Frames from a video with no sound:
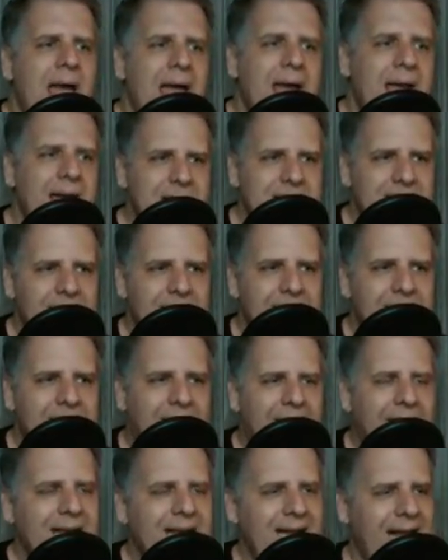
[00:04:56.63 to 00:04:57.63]
it's like
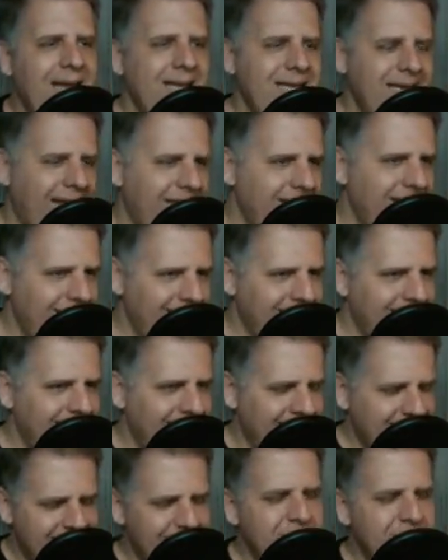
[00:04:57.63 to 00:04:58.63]
and and and,
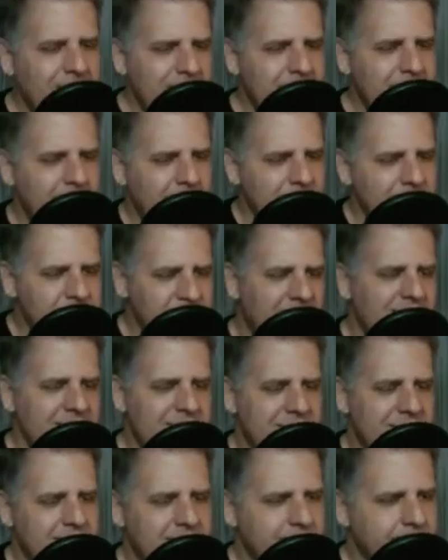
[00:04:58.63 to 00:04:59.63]
and sometimes that we
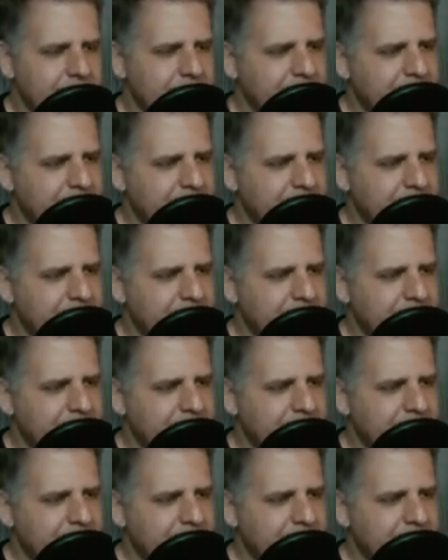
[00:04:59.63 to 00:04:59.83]
just